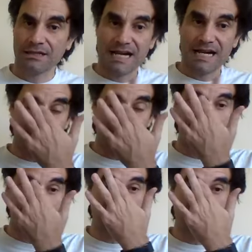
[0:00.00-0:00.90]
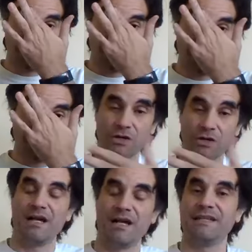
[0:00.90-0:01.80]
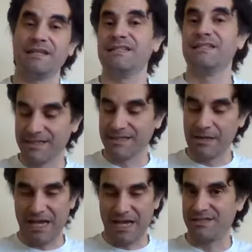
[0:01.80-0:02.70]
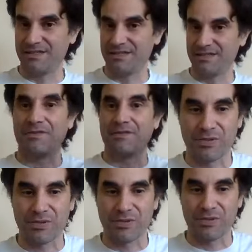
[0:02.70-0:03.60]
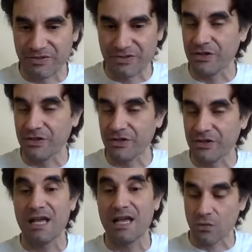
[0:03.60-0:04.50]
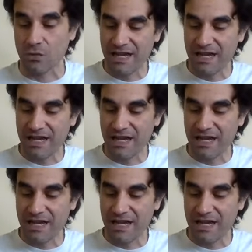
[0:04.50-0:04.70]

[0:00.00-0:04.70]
kind of appeal for human equality and dignity based on the founding principles of the U.S. or